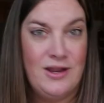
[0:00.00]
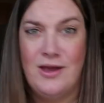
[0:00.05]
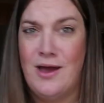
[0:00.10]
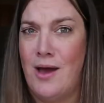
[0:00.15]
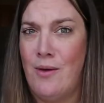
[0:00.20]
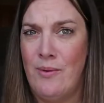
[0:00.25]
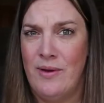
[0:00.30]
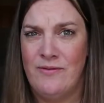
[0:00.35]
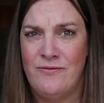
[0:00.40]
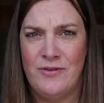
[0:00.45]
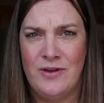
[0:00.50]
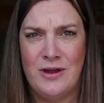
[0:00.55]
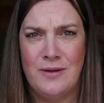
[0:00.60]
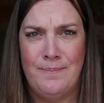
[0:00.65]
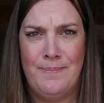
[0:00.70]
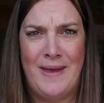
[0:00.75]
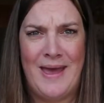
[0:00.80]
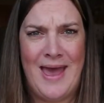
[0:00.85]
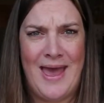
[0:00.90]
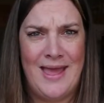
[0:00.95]
You got one for
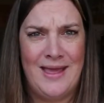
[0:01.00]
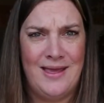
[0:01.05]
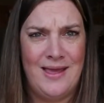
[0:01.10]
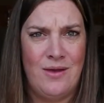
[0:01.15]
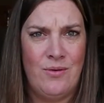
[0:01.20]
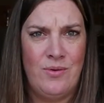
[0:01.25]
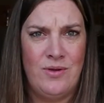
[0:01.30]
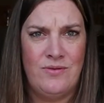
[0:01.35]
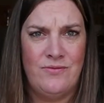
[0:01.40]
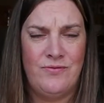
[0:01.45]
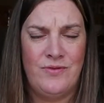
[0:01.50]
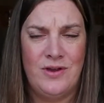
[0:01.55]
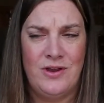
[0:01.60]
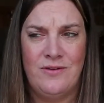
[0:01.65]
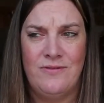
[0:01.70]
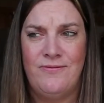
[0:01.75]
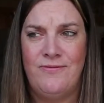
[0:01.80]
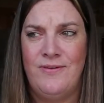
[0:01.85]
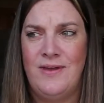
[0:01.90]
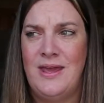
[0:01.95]
your pet, get one for
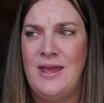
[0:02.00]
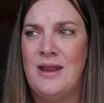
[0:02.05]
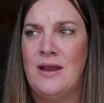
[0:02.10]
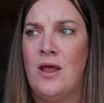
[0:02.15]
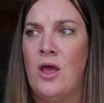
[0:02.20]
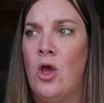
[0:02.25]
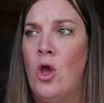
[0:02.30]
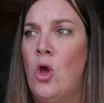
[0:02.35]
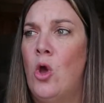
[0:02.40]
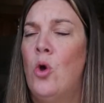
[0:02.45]
your feet.